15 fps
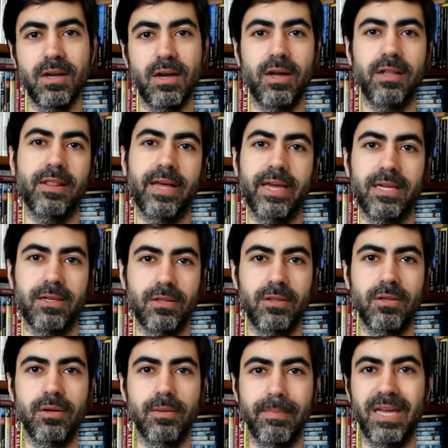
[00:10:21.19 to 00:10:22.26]
unlike
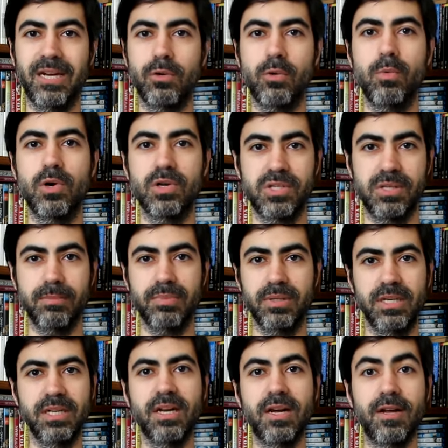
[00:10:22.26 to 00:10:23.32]
the men who were
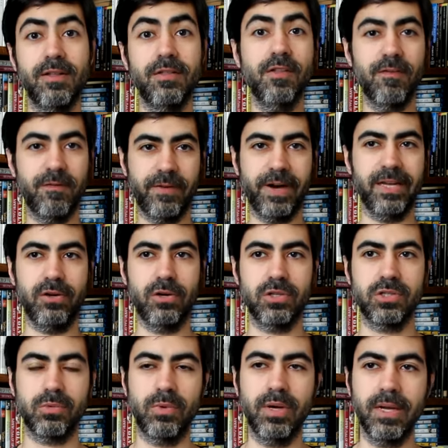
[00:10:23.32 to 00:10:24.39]
simply the
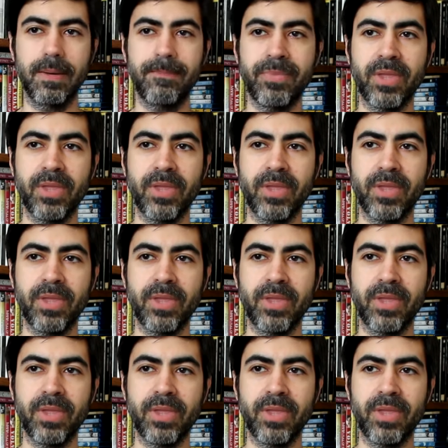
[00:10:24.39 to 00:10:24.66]
fighters, right?